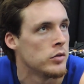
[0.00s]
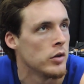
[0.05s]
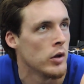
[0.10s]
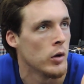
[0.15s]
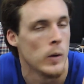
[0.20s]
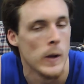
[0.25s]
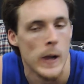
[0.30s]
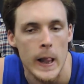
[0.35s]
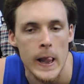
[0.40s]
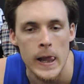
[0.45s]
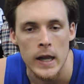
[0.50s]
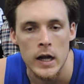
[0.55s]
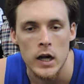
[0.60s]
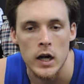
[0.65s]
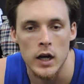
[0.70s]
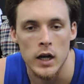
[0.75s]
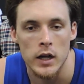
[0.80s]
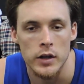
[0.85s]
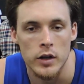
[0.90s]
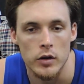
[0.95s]
So,
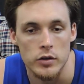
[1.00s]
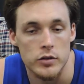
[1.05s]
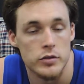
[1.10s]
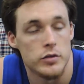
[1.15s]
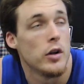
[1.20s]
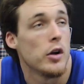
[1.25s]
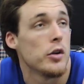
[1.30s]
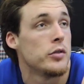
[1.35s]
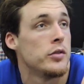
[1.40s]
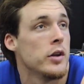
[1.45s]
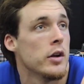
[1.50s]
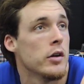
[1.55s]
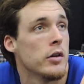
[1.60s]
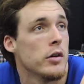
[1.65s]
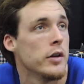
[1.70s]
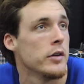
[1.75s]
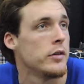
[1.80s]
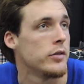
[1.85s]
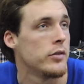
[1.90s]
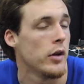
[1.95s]
you know, it starts here,
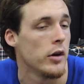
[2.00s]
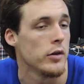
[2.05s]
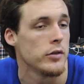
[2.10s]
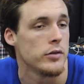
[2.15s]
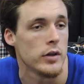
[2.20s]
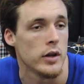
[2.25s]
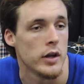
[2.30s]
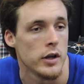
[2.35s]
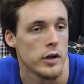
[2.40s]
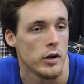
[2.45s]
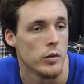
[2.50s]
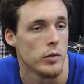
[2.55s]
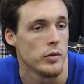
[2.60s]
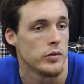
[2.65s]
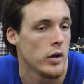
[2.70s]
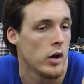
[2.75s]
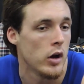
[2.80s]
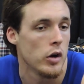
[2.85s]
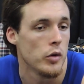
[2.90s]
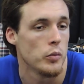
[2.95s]
and it starts, you know,
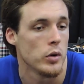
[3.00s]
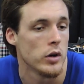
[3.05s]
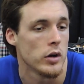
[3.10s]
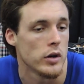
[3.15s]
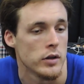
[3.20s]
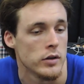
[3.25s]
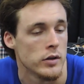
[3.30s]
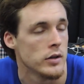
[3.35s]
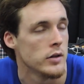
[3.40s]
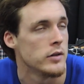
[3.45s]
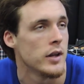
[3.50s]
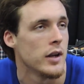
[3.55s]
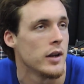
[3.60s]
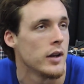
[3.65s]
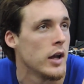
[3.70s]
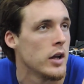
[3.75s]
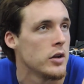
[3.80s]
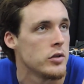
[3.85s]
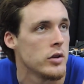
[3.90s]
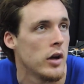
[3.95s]
with the hard work and the
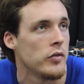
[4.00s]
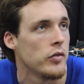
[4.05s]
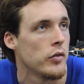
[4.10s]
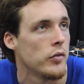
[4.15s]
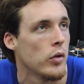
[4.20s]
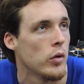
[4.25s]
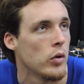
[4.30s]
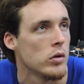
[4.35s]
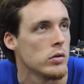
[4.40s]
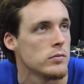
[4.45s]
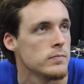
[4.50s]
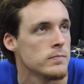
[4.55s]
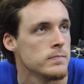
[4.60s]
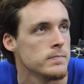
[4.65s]
dedication off the floor.